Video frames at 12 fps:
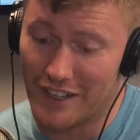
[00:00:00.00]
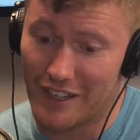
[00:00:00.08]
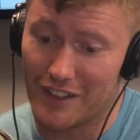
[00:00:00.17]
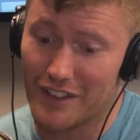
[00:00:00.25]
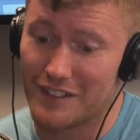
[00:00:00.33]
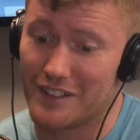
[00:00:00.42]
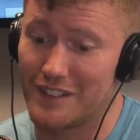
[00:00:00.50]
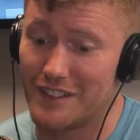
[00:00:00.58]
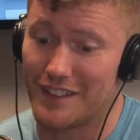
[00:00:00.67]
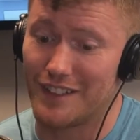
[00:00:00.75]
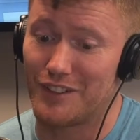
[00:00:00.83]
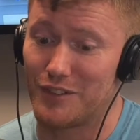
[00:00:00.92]
Gillis needs to
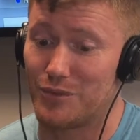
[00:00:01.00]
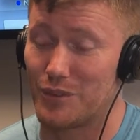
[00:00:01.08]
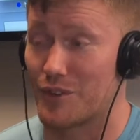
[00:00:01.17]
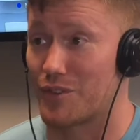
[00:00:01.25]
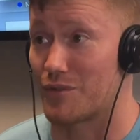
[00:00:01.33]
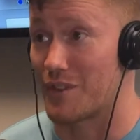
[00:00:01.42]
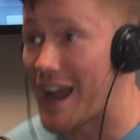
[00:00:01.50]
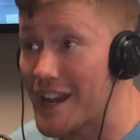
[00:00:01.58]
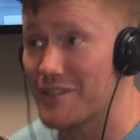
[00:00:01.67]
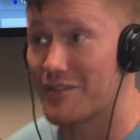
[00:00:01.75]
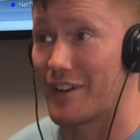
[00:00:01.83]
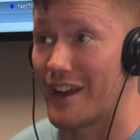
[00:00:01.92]
get into a
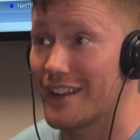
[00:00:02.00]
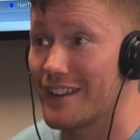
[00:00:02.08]
karate fight.